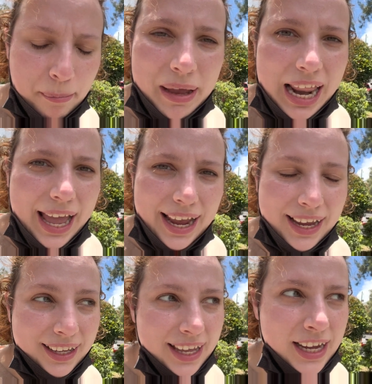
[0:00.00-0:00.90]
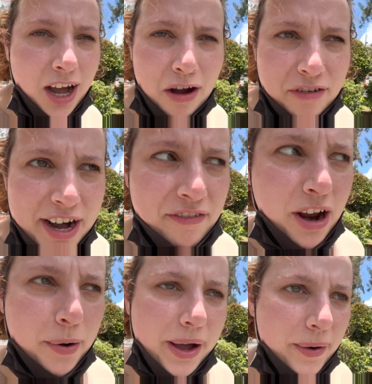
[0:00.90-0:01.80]
Malay. He can't read
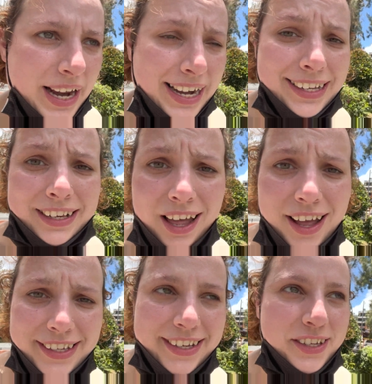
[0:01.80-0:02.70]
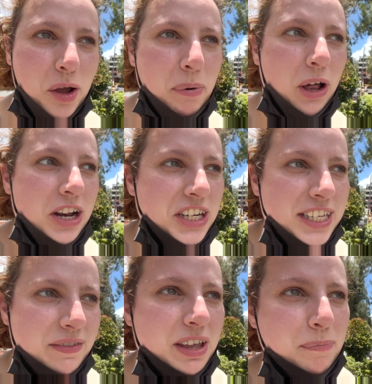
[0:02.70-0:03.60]
very well, he needs glasses, so
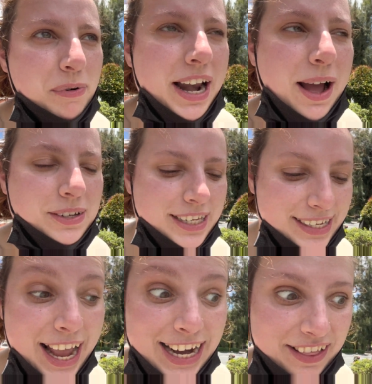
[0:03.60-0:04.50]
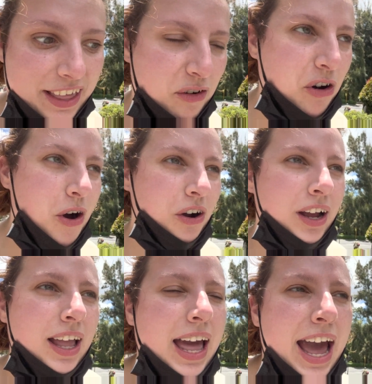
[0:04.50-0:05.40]
apologies if he pronounces anything wrong
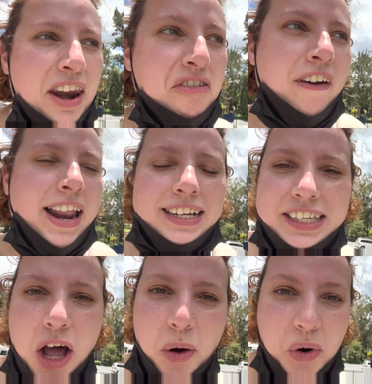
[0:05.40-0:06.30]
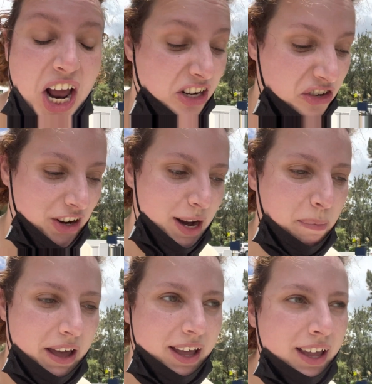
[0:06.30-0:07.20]
and offends the whole country,
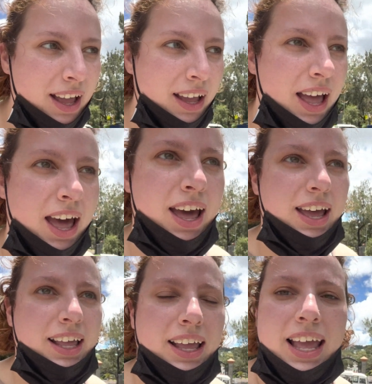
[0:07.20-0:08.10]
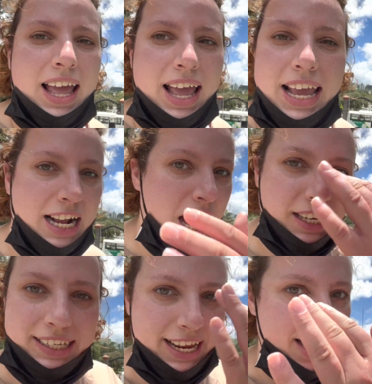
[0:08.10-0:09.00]
but he
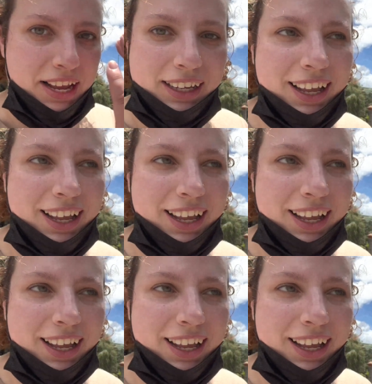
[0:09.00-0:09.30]
can't see.